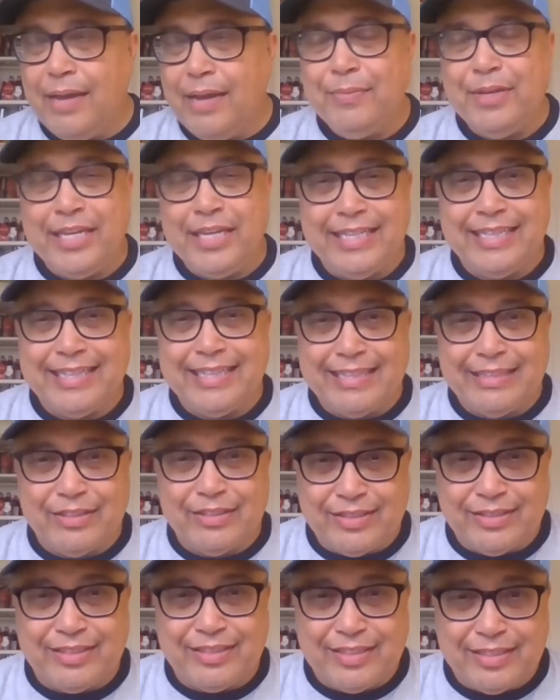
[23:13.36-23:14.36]
I mean,
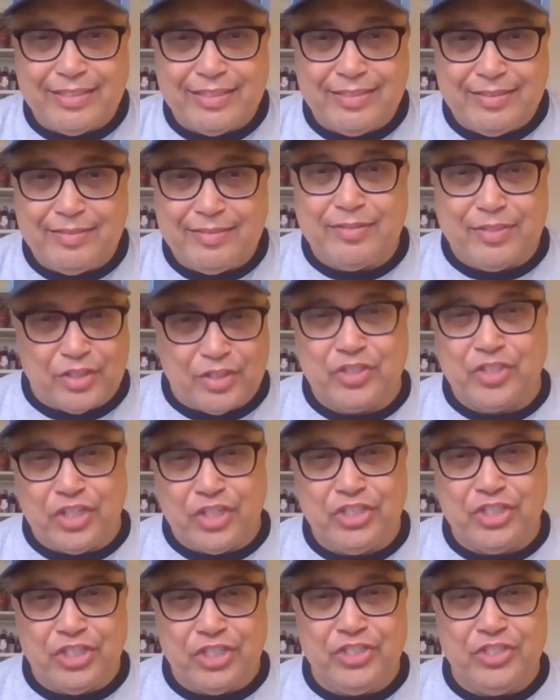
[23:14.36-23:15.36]

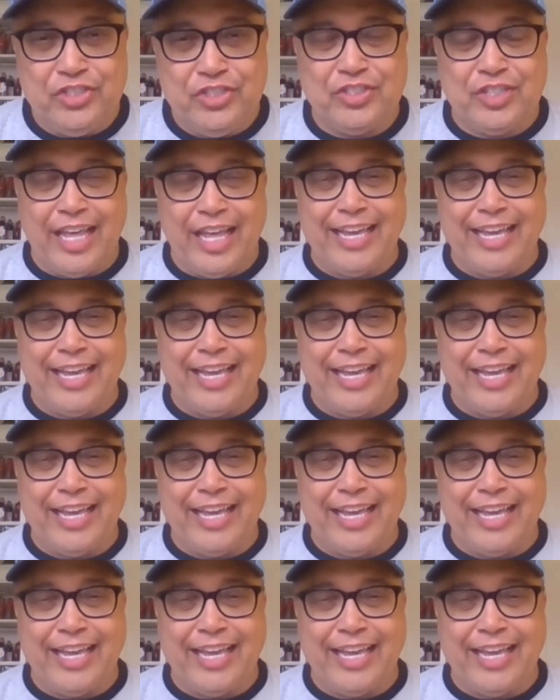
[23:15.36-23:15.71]
decisions